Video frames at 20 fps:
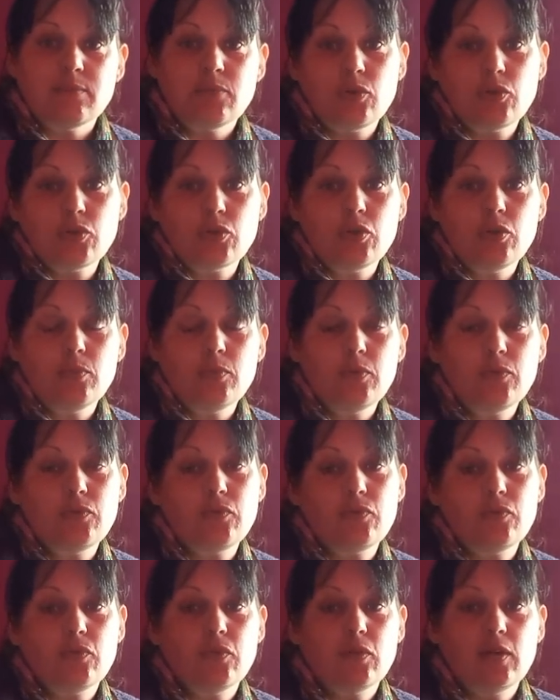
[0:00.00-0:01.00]
modicum of
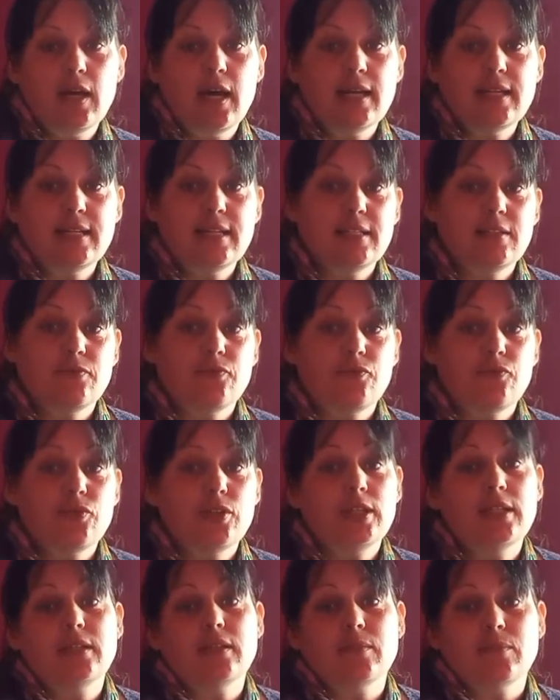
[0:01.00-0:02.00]
ideas of
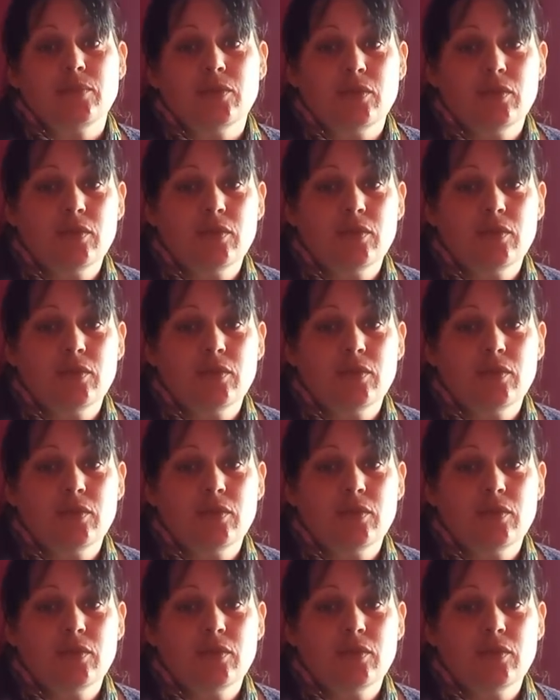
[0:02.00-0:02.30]
freedom.